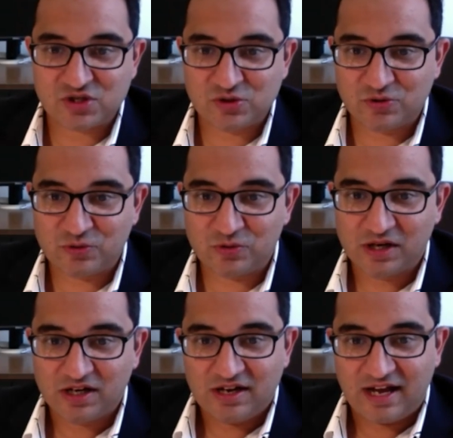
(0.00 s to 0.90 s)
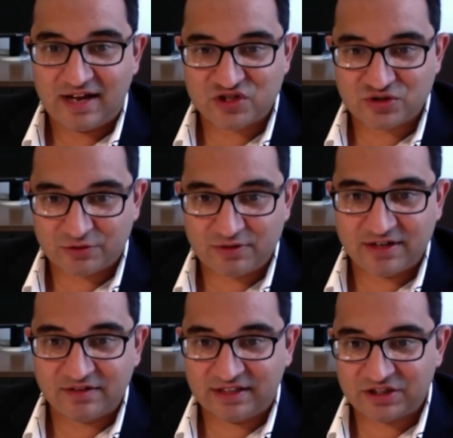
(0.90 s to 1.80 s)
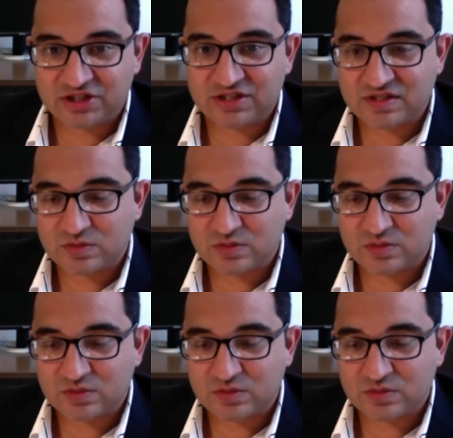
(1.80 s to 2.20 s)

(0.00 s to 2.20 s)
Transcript: you have strict regulations,